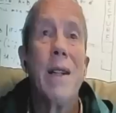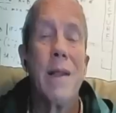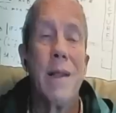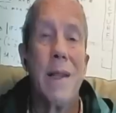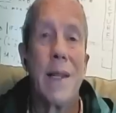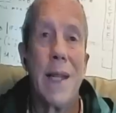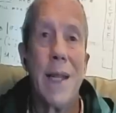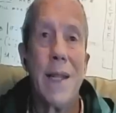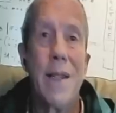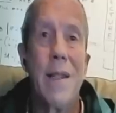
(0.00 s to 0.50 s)

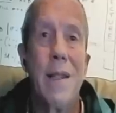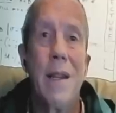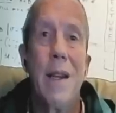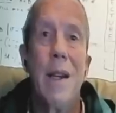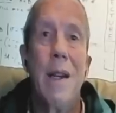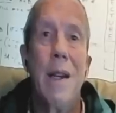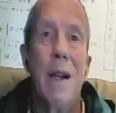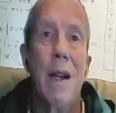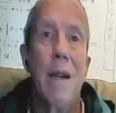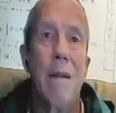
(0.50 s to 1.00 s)
than us.
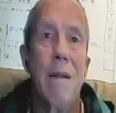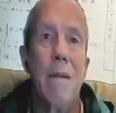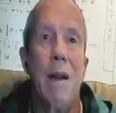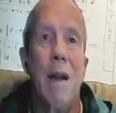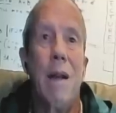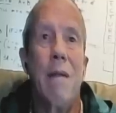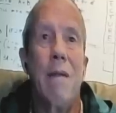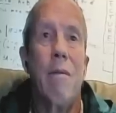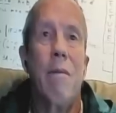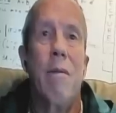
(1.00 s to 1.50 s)
And,
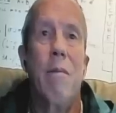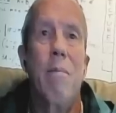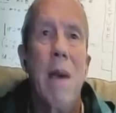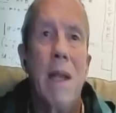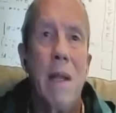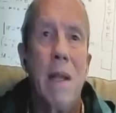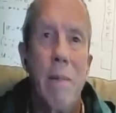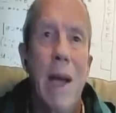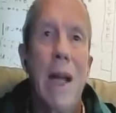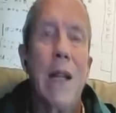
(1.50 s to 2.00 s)
and
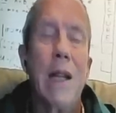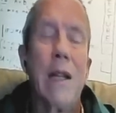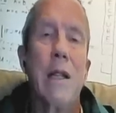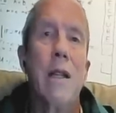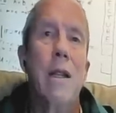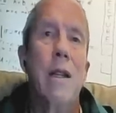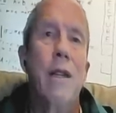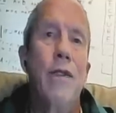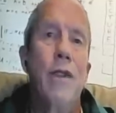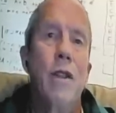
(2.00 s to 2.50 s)
mathematically,
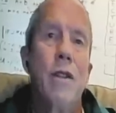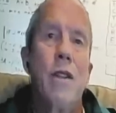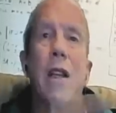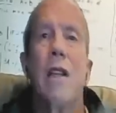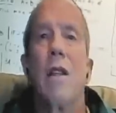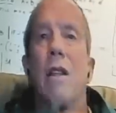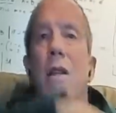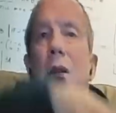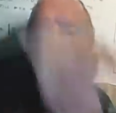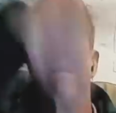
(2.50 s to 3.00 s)
if you take
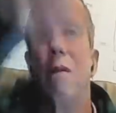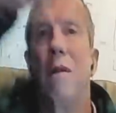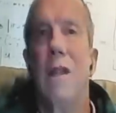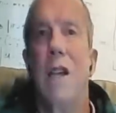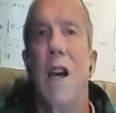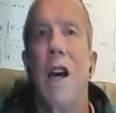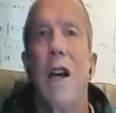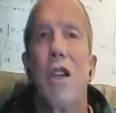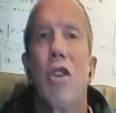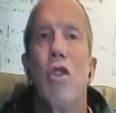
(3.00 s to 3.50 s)
the, the
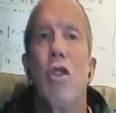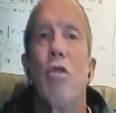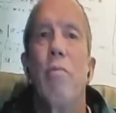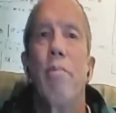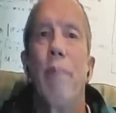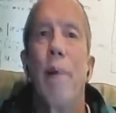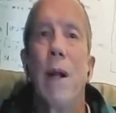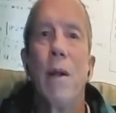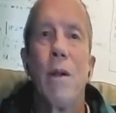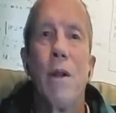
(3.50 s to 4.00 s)
IQ
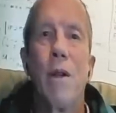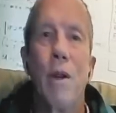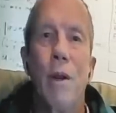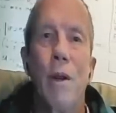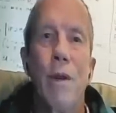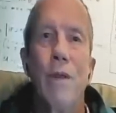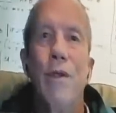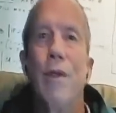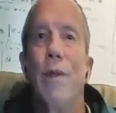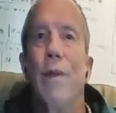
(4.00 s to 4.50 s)
bell
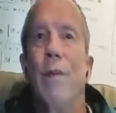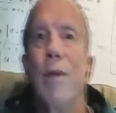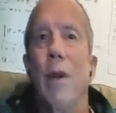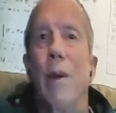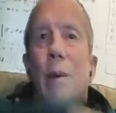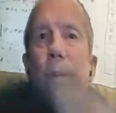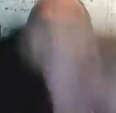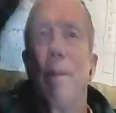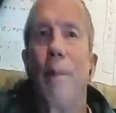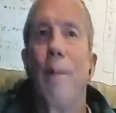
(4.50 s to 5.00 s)
curve you
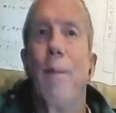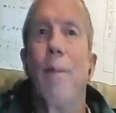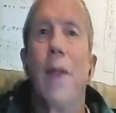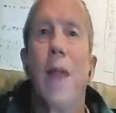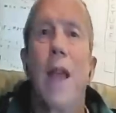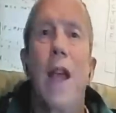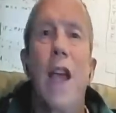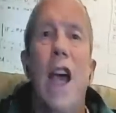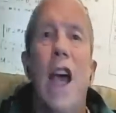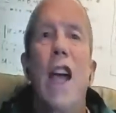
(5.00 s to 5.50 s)
know,
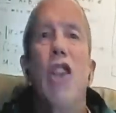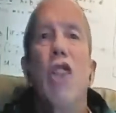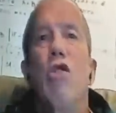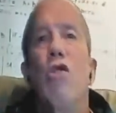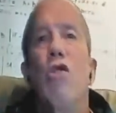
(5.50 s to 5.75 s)
and you